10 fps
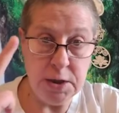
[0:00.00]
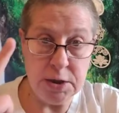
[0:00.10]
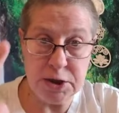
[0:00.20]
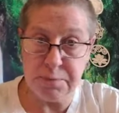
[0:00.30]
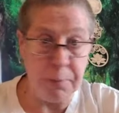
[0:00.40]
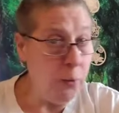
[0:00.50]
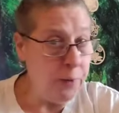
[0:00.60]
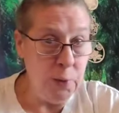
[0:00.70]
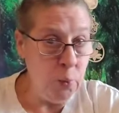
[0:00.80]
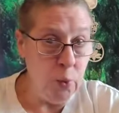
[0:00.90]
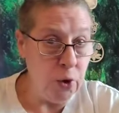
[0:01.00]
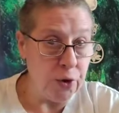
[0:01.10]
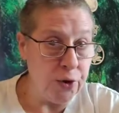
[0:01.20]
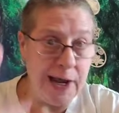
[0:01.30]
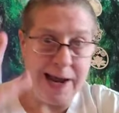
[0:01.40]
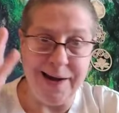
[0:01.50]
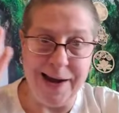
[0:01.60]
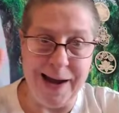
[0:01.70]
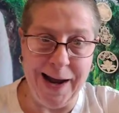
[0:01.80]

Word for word: spoken word, and